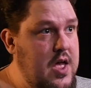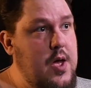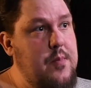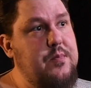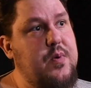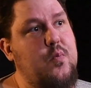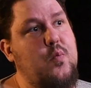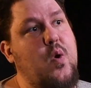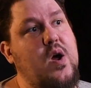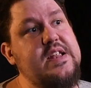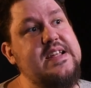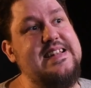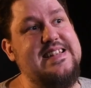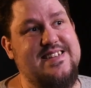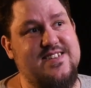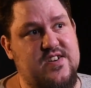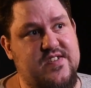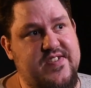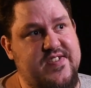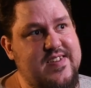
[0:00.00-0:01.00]
But what it
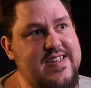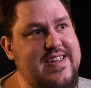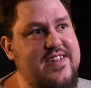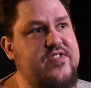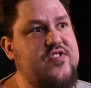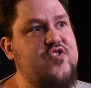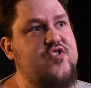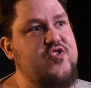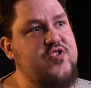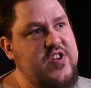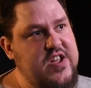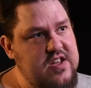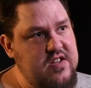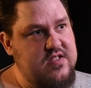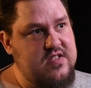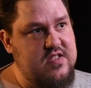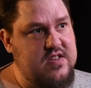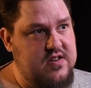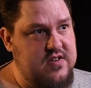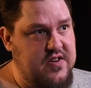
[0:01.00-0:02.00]
does is
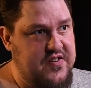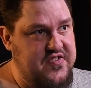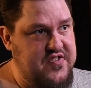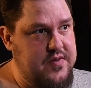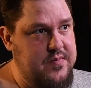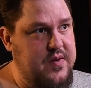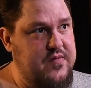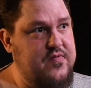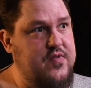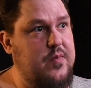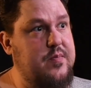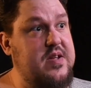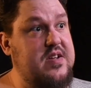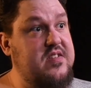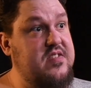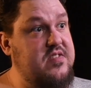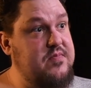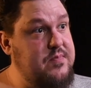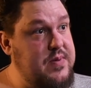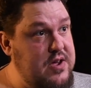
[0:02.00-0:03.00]
shield the customer from
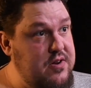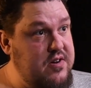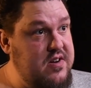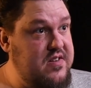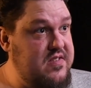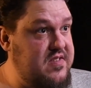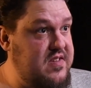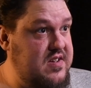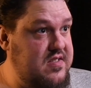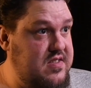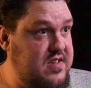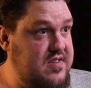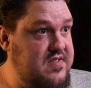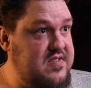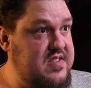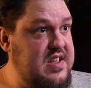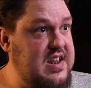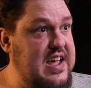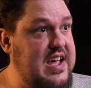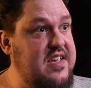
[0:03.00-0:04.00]
experiencing these
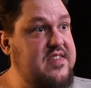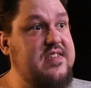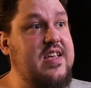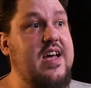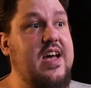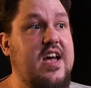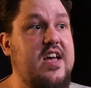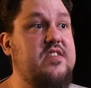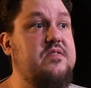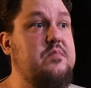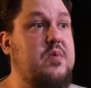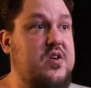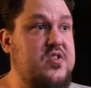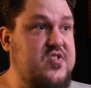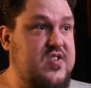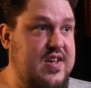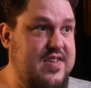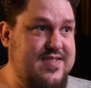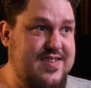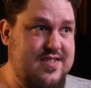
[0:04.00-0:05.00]
delays as
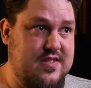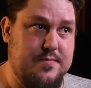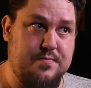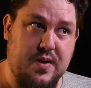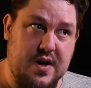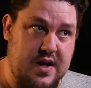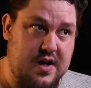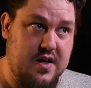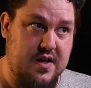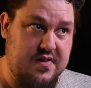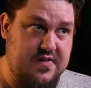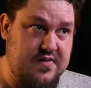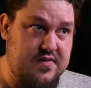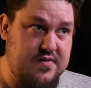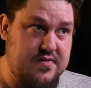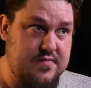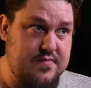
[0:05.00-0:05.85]
much as in the past.